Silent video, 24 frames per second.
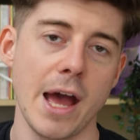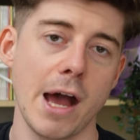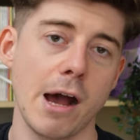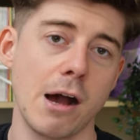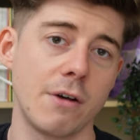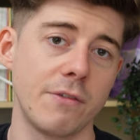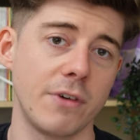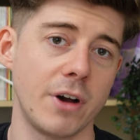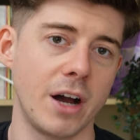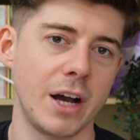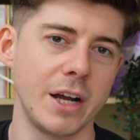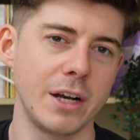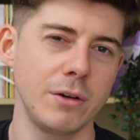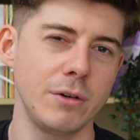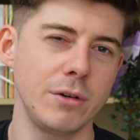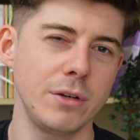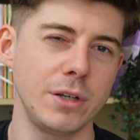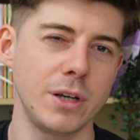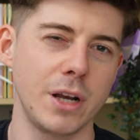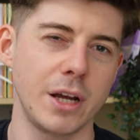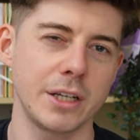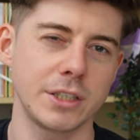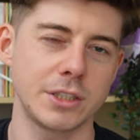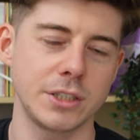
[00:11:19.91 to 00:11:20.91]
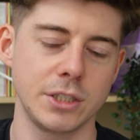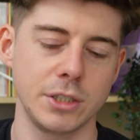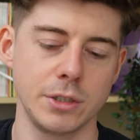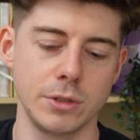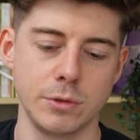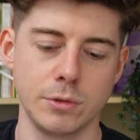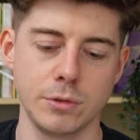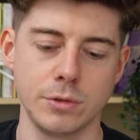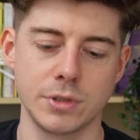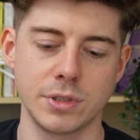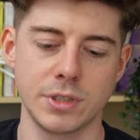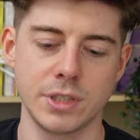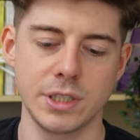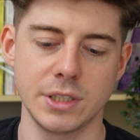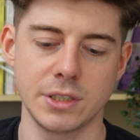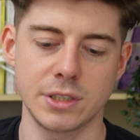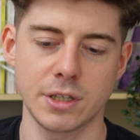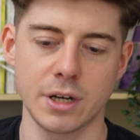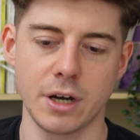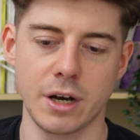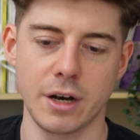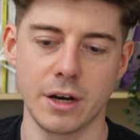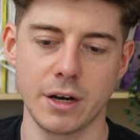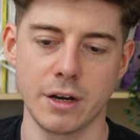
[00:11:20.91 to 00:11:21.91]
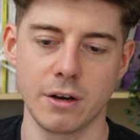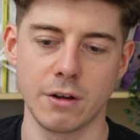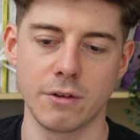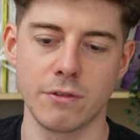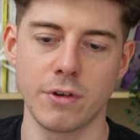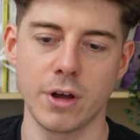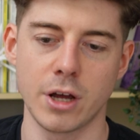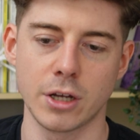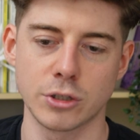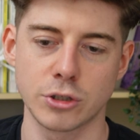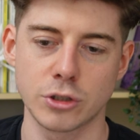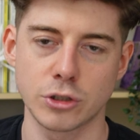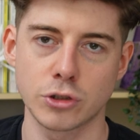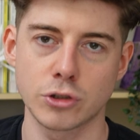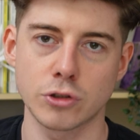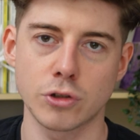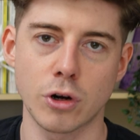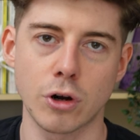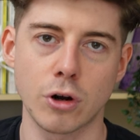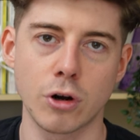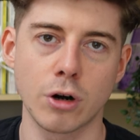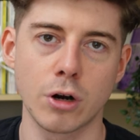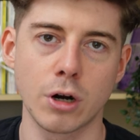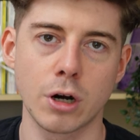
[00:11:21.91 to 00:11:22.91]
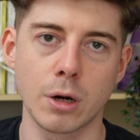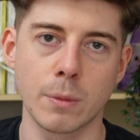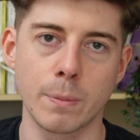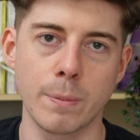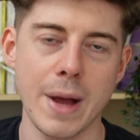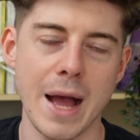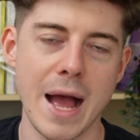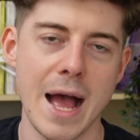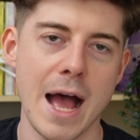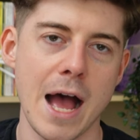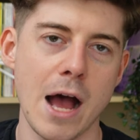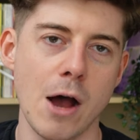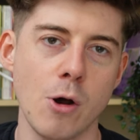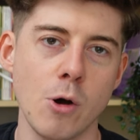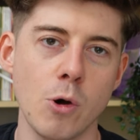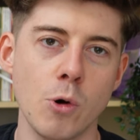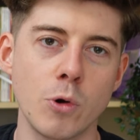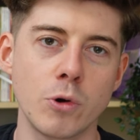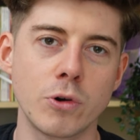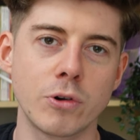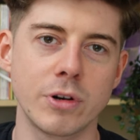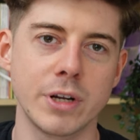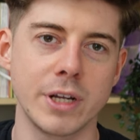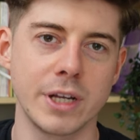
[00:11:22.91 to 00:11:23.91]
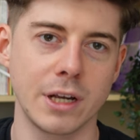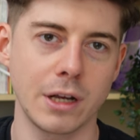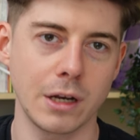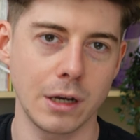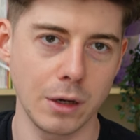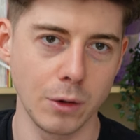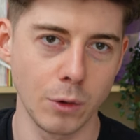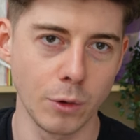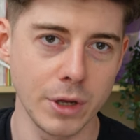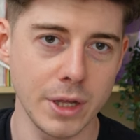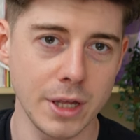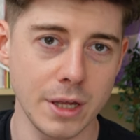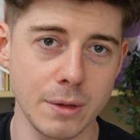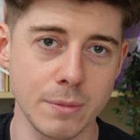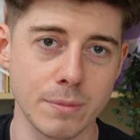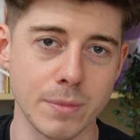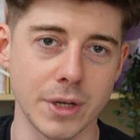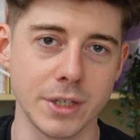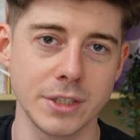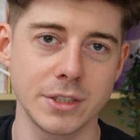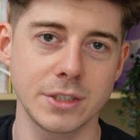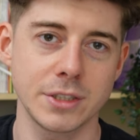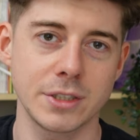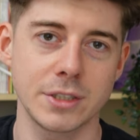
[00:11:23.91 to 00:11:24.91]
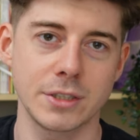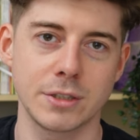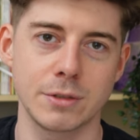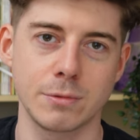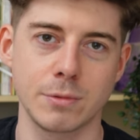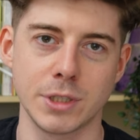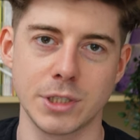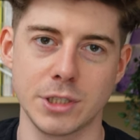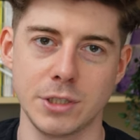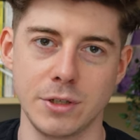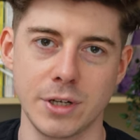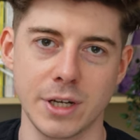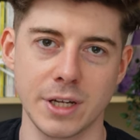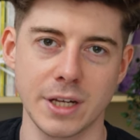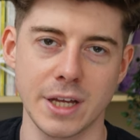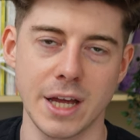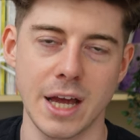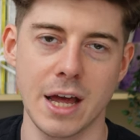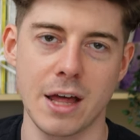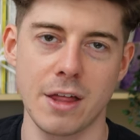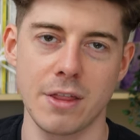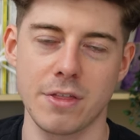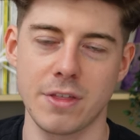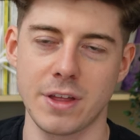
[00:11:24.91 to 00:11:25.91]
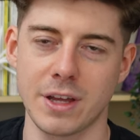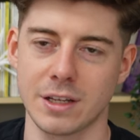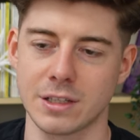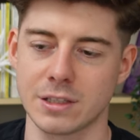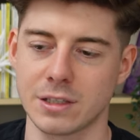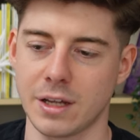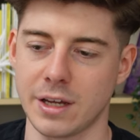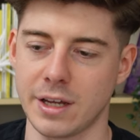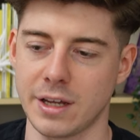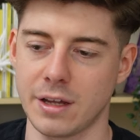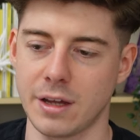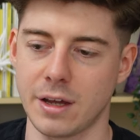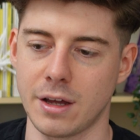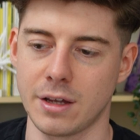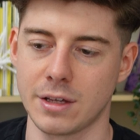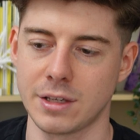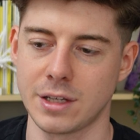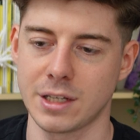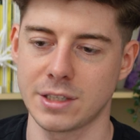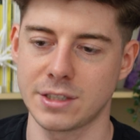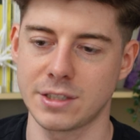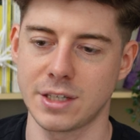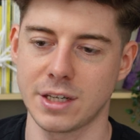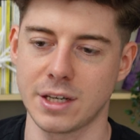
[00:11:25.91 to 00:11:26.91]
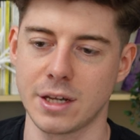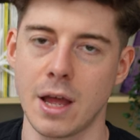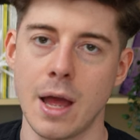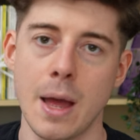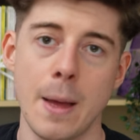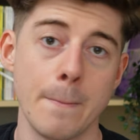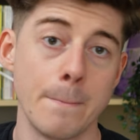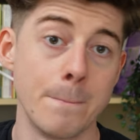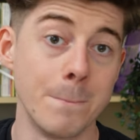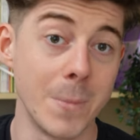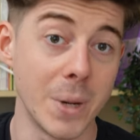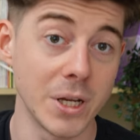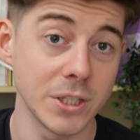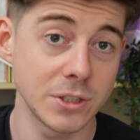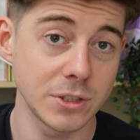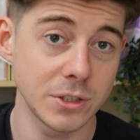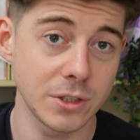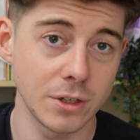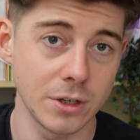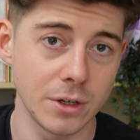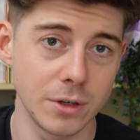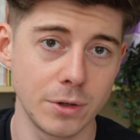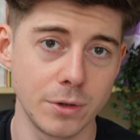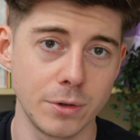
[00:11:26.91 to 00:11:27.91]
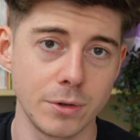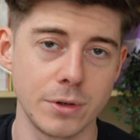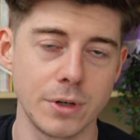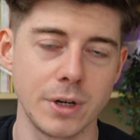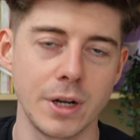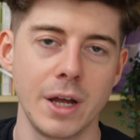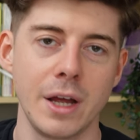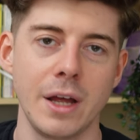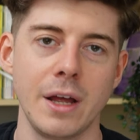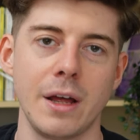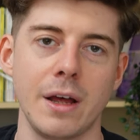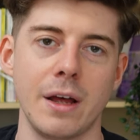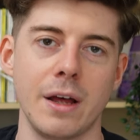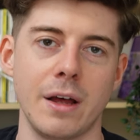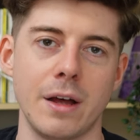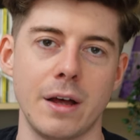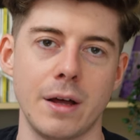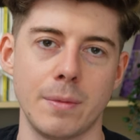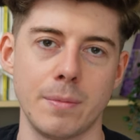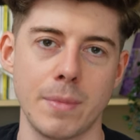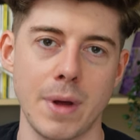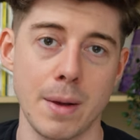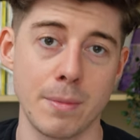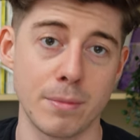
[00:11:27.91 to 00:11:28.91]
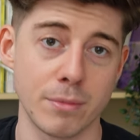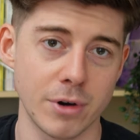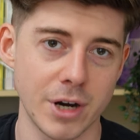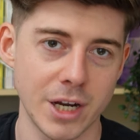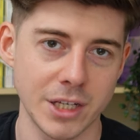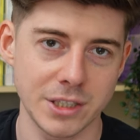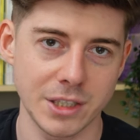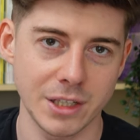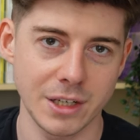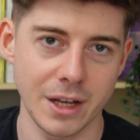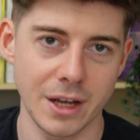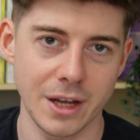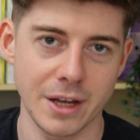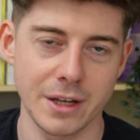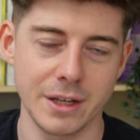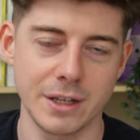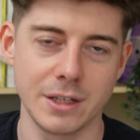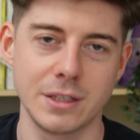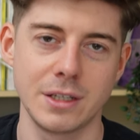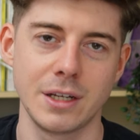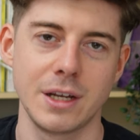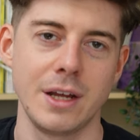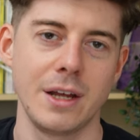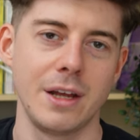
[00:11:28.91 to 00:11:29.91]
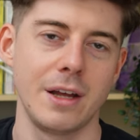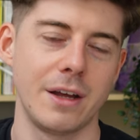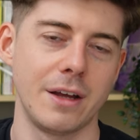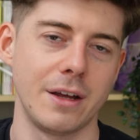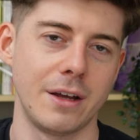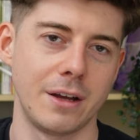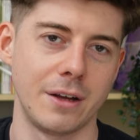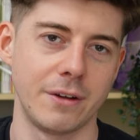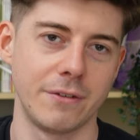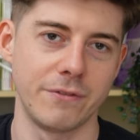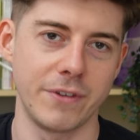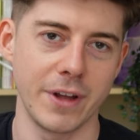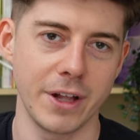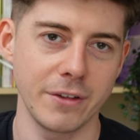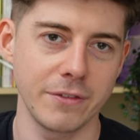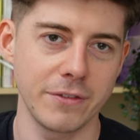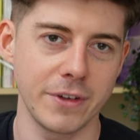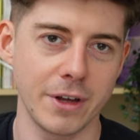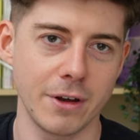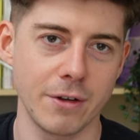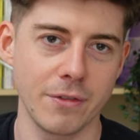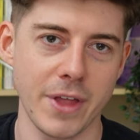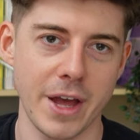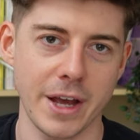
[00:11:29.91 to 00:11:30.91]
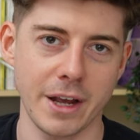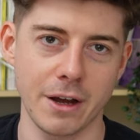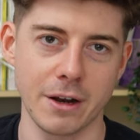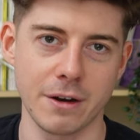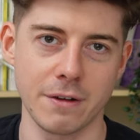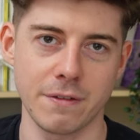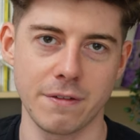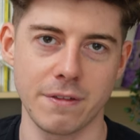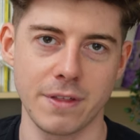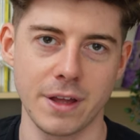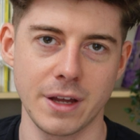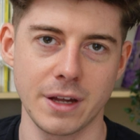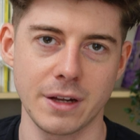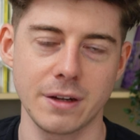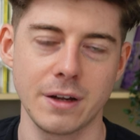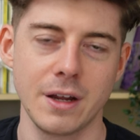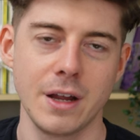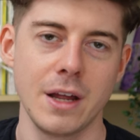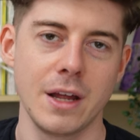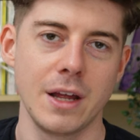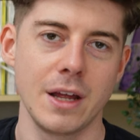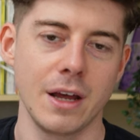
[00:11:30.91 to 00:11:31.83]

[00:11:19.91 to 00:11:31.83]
However, I don't like to use these kind of strong, powdery, cloying musks, which you can get things like, let's say, muscanone, ambretolide, velvione, that kind of thing.